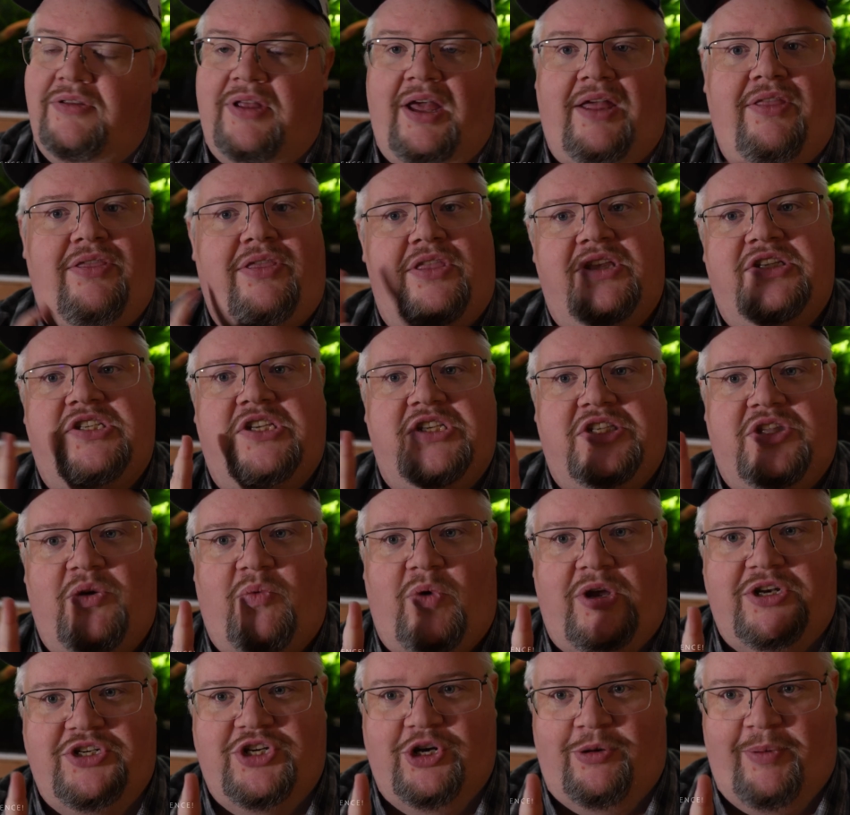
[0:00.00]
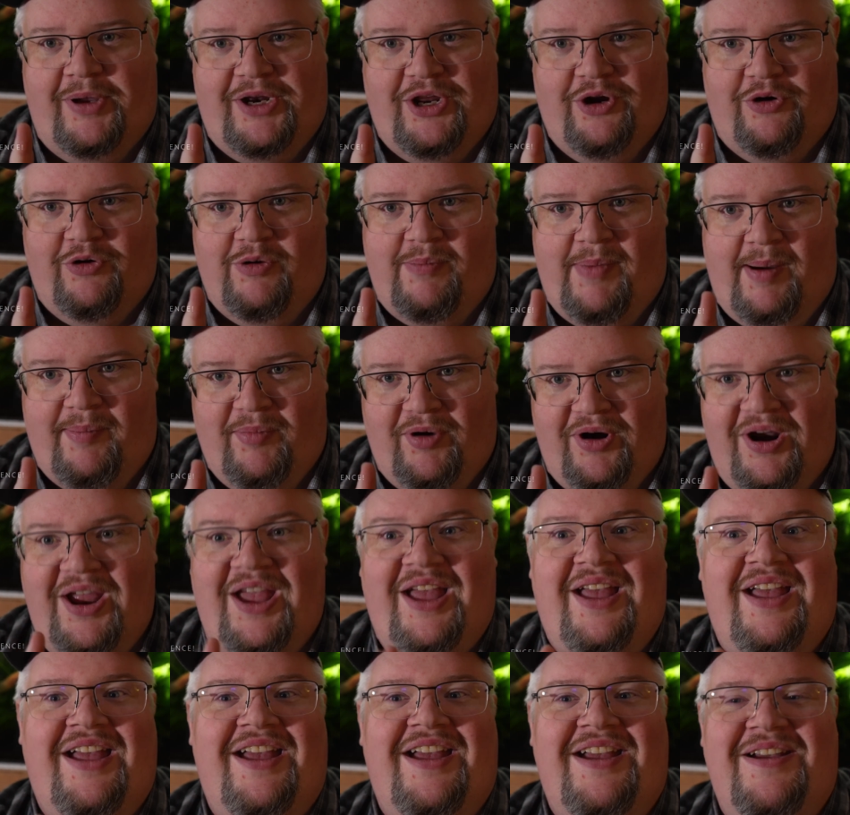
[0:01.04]
And this is the one term I don't remember,
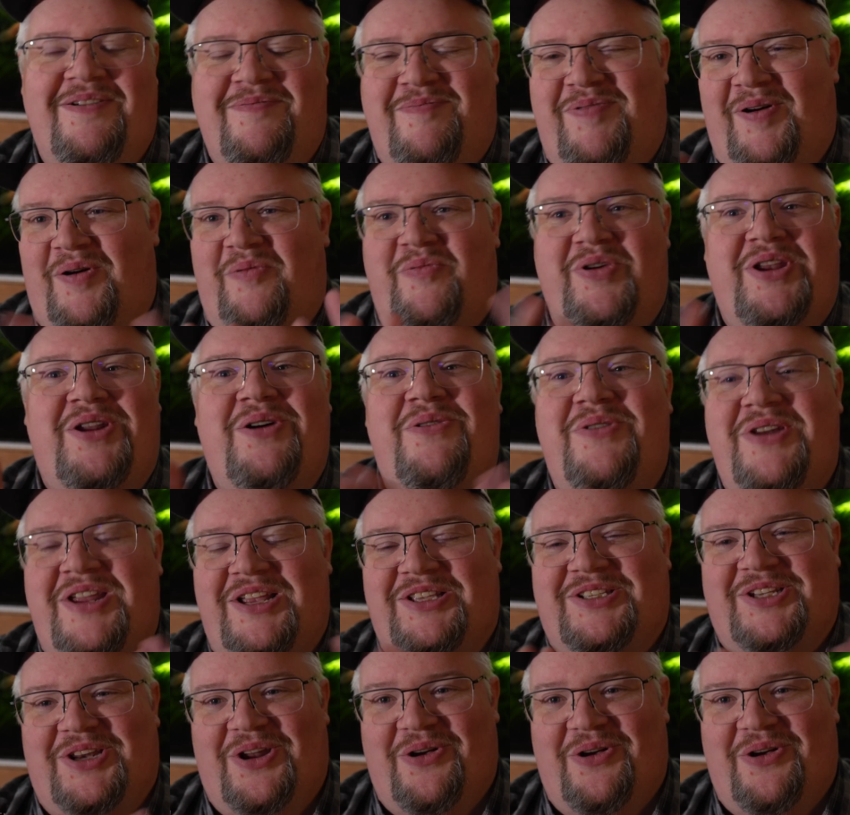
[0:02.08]
but we don't need to